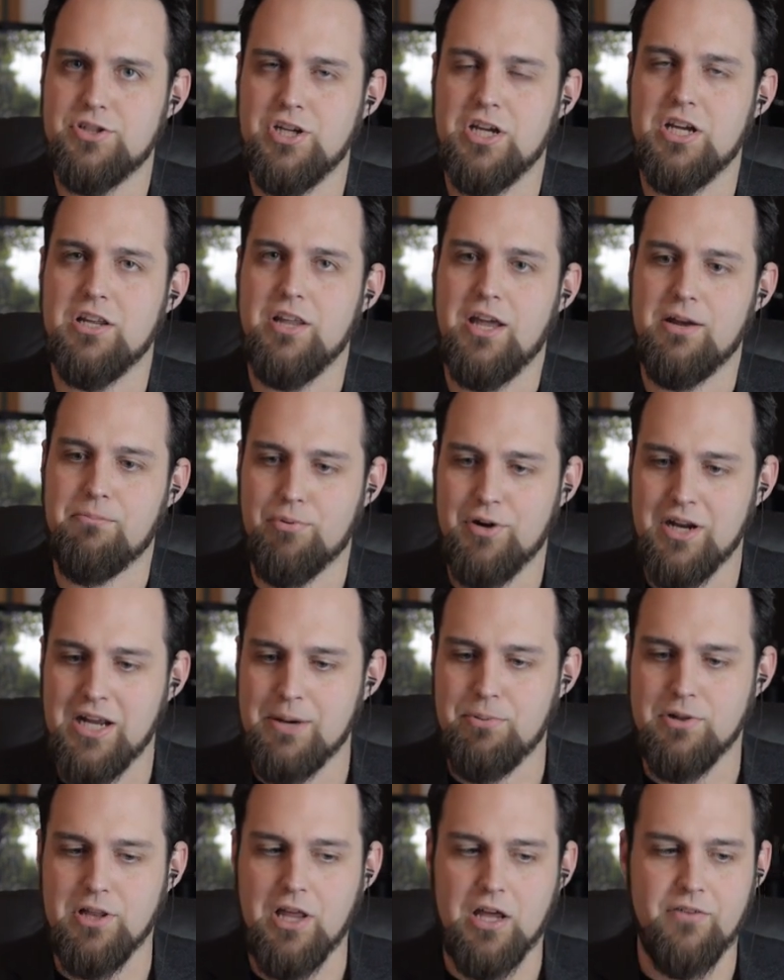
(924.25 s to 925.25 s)
She can like bring
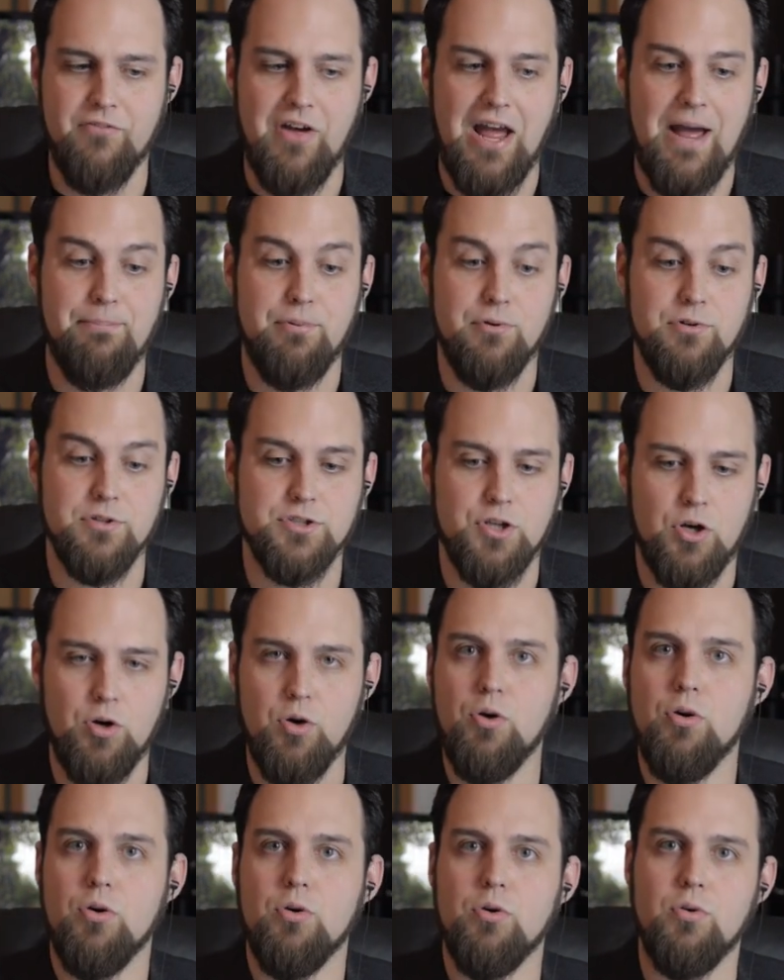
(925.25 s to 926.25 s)
up a lot of Apple's
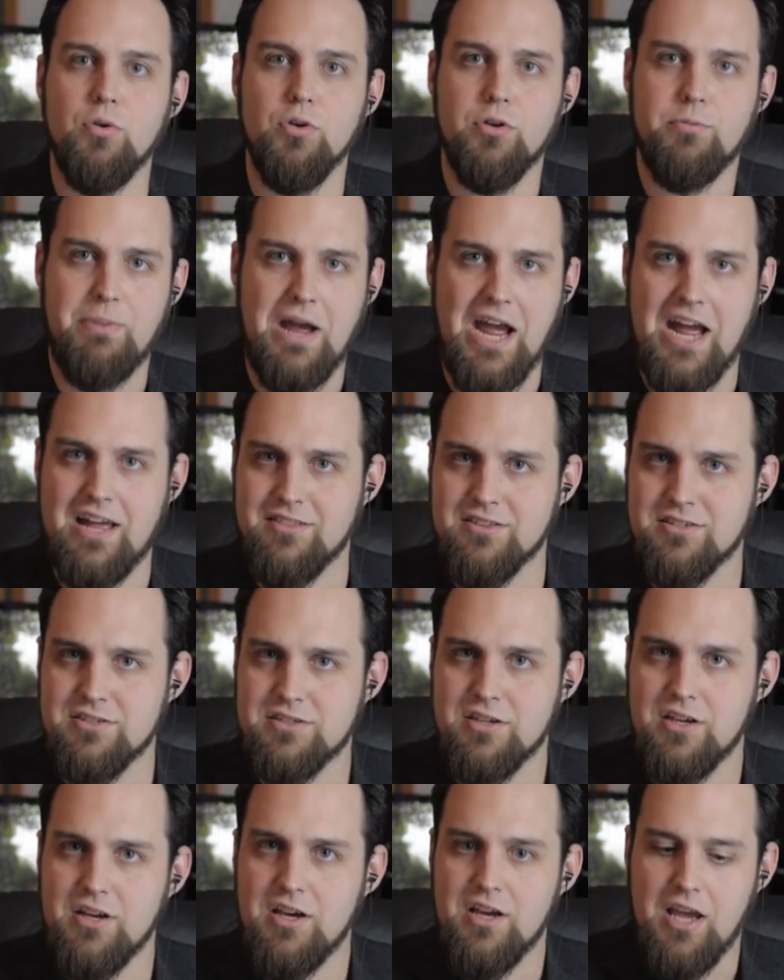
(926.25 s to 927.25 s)
old
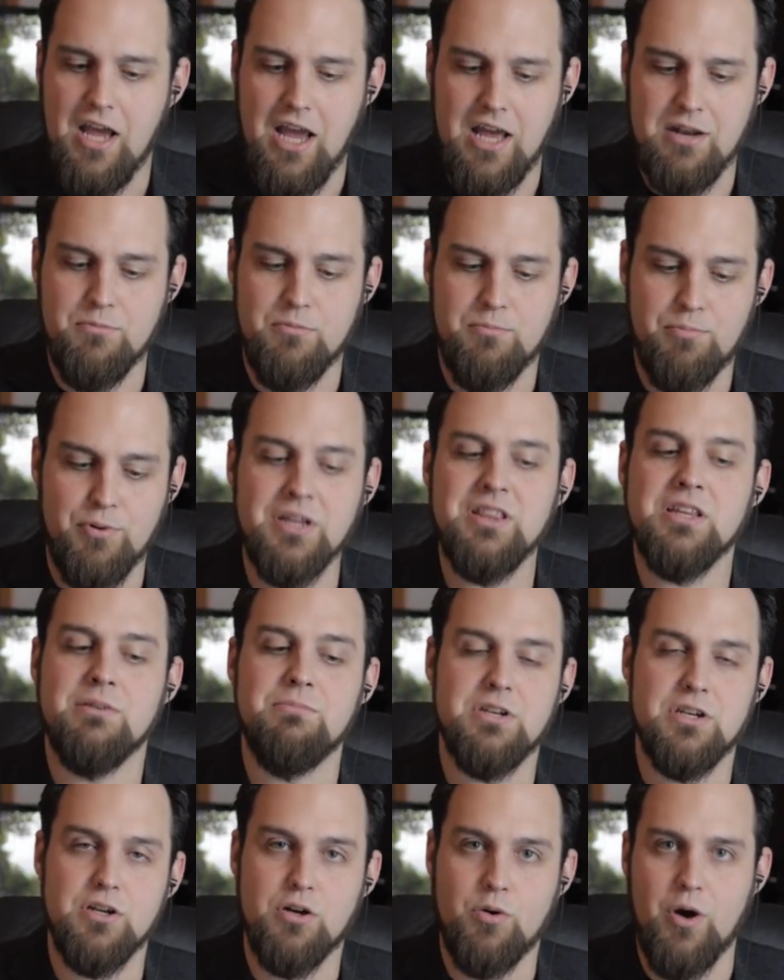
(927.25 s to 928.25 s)
patents and bring
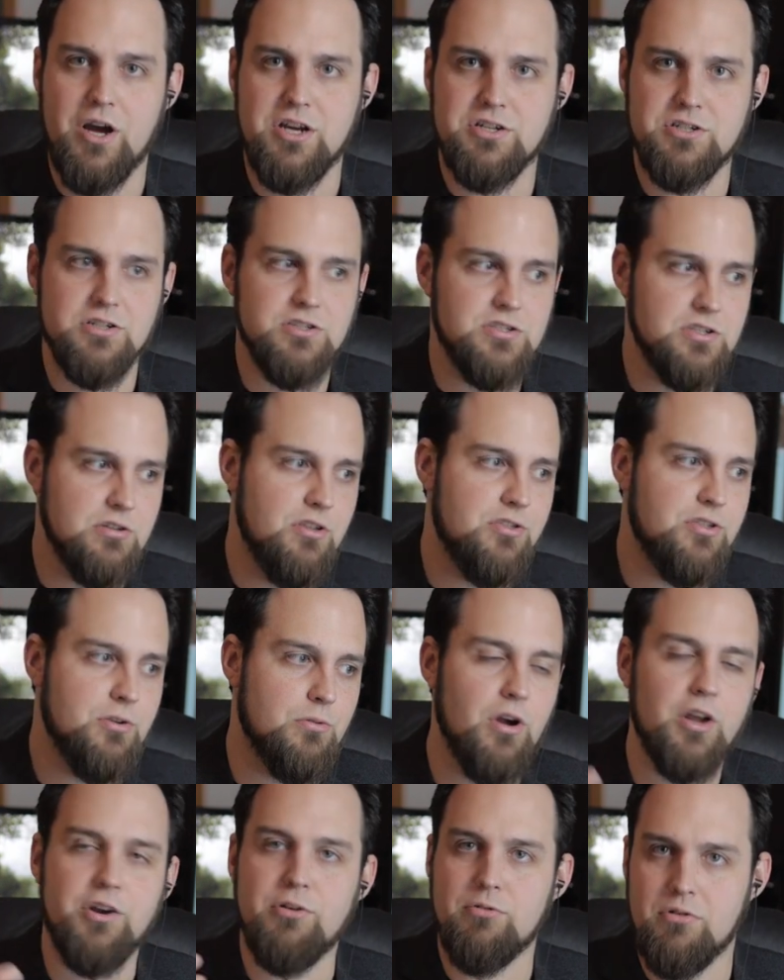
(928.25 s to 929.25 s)
them into question so that
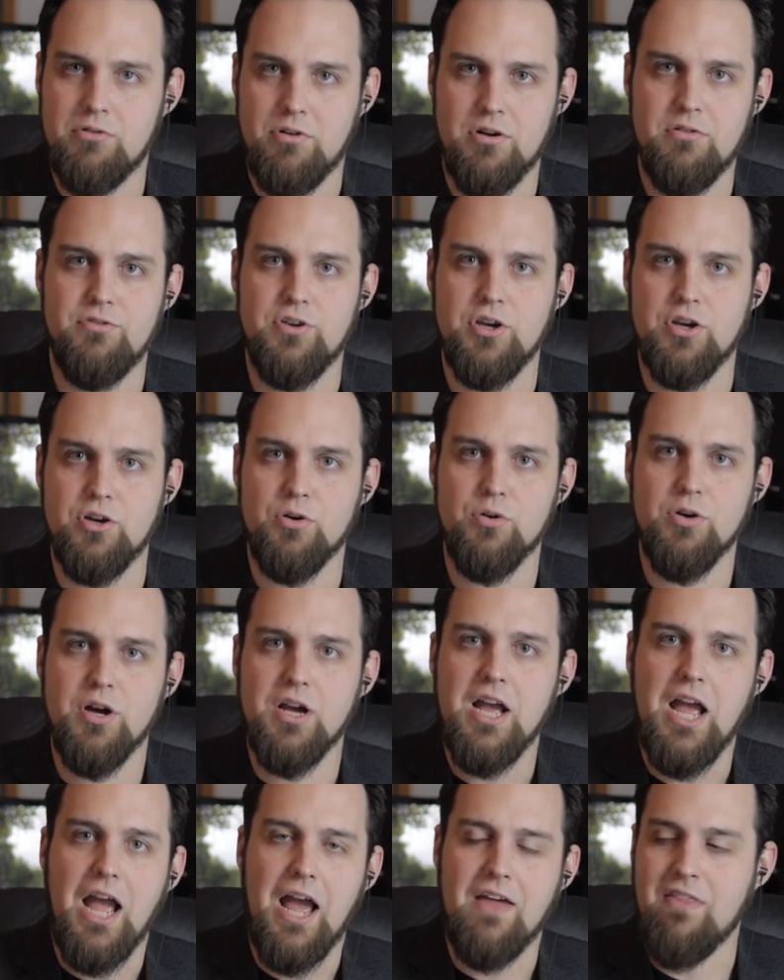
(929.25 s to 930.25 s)
they're under a review,
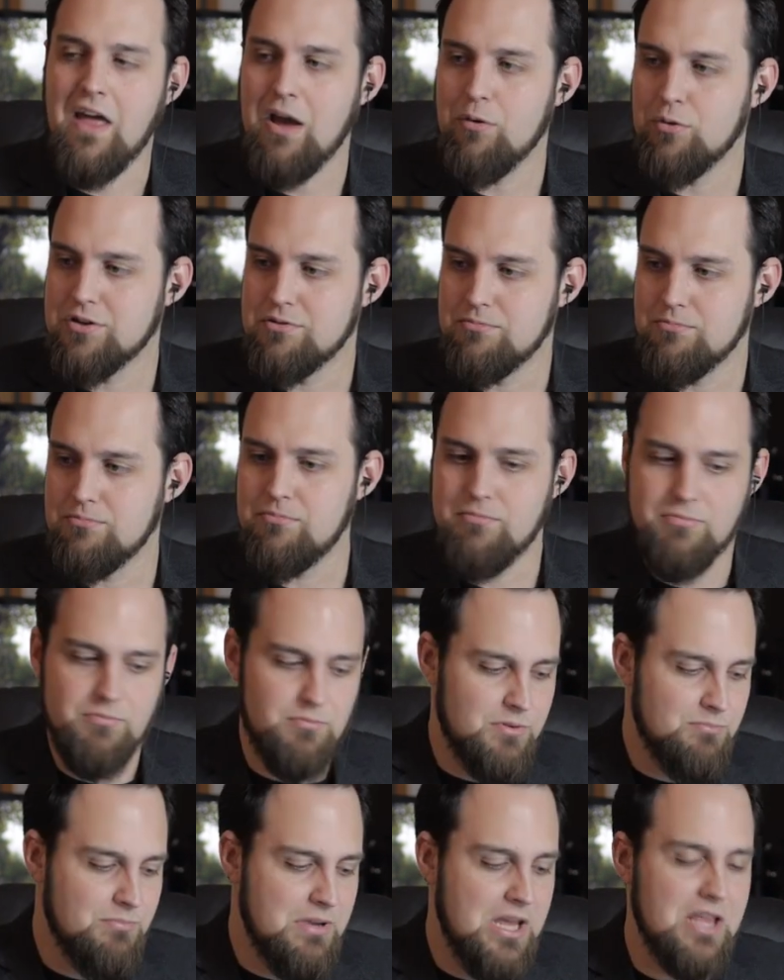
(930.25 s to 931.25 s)
and that would
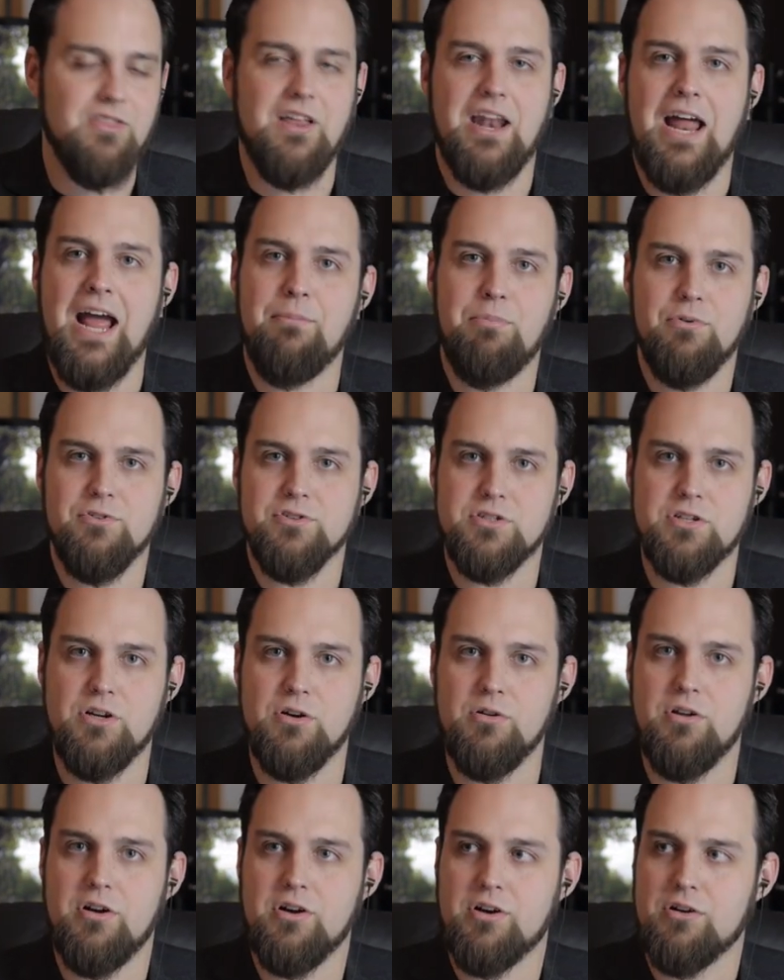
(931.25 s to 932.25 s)
m mean that Apple's
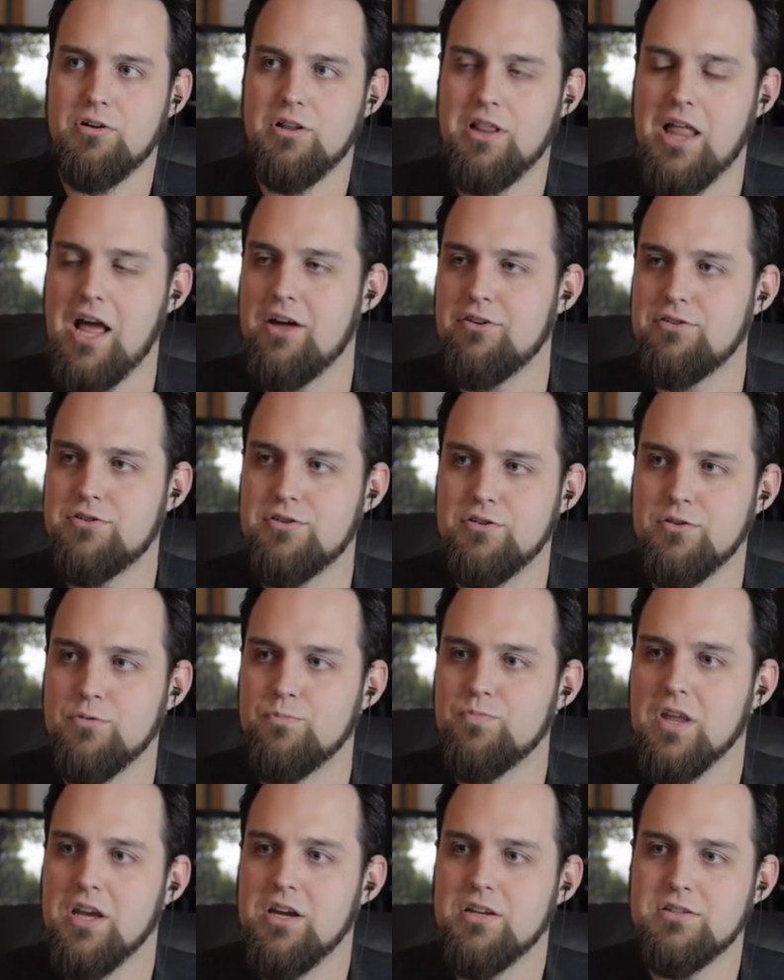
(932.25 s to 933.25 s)
no longer allowed
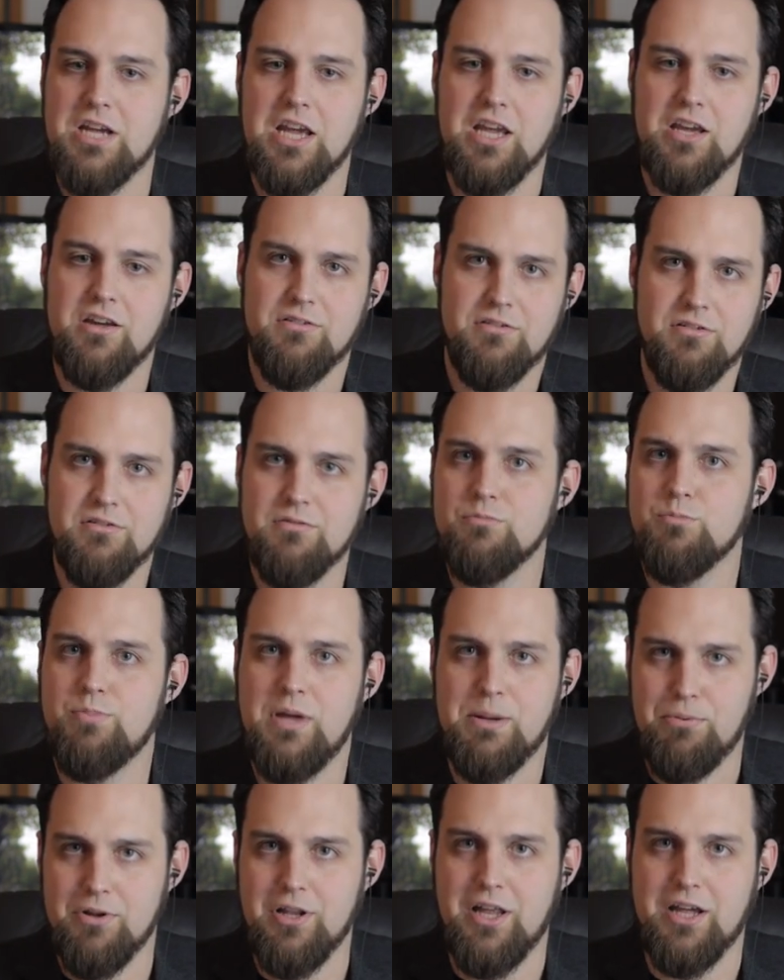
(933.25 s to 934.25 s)
to take
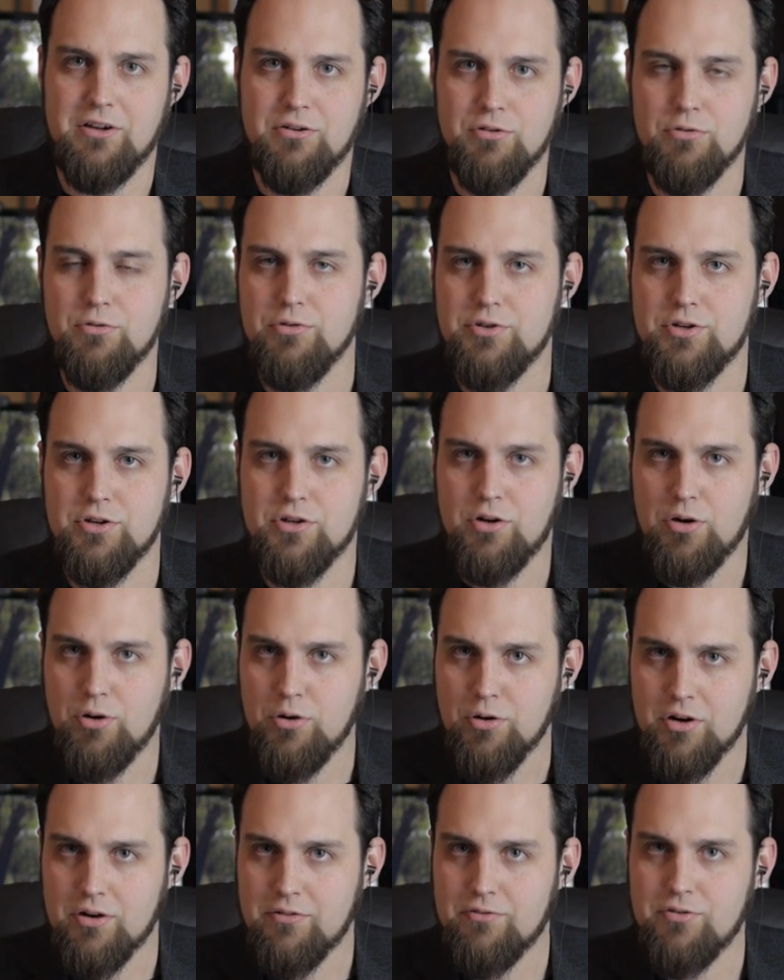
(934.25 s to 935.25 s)
people like Google to
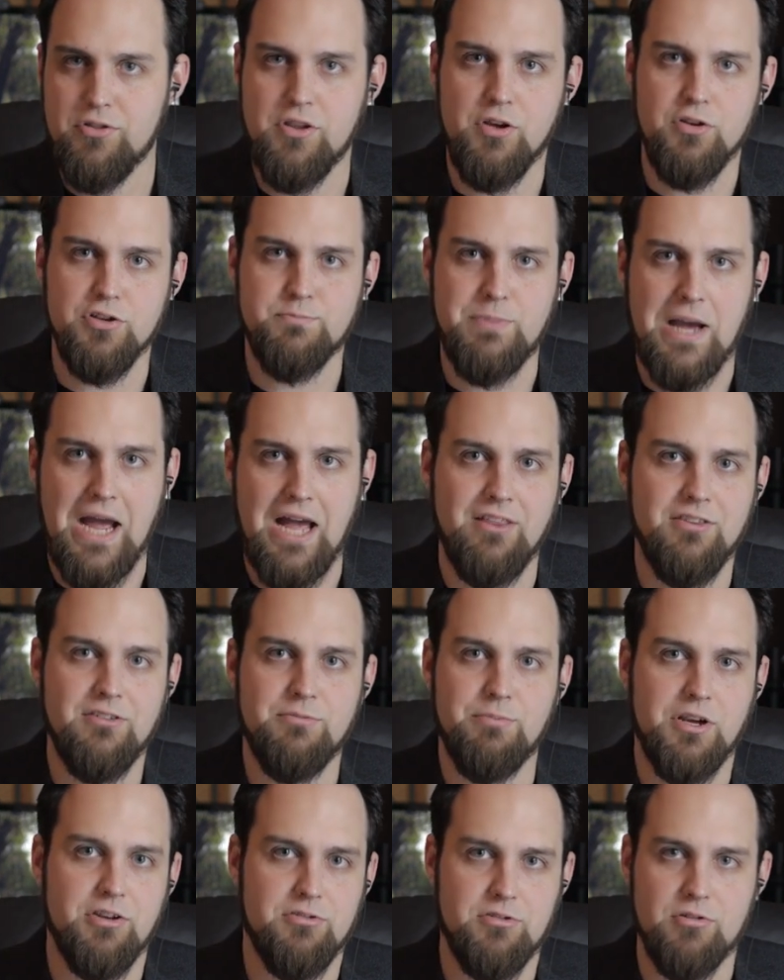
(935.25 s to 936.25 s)
court for those
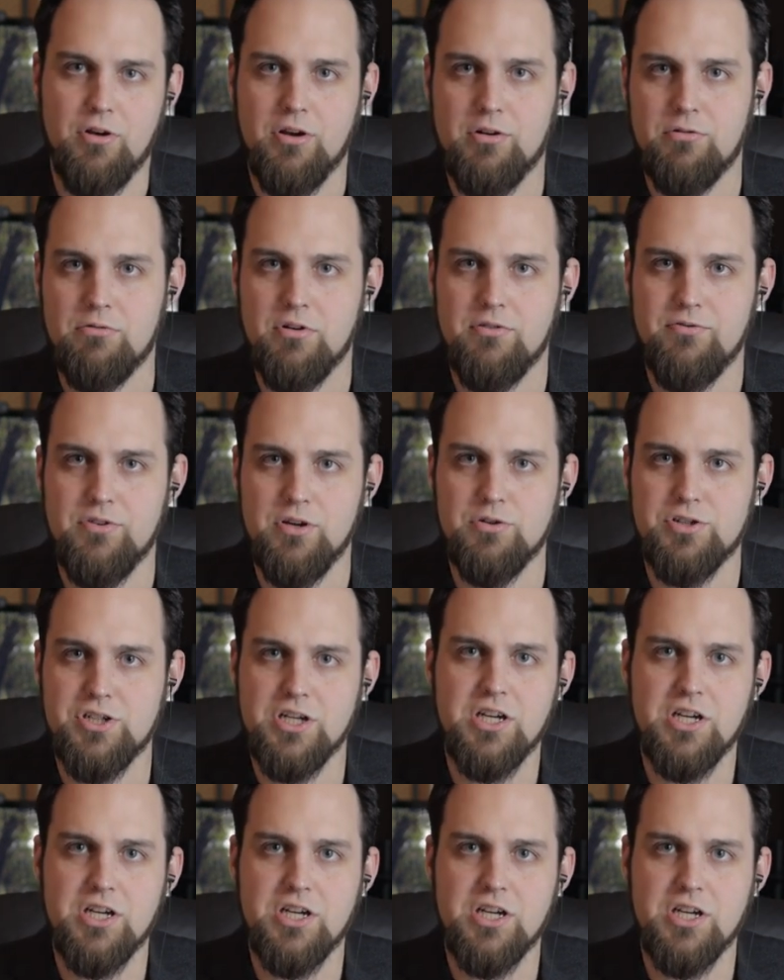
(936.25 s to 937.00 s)
patents because they're under review.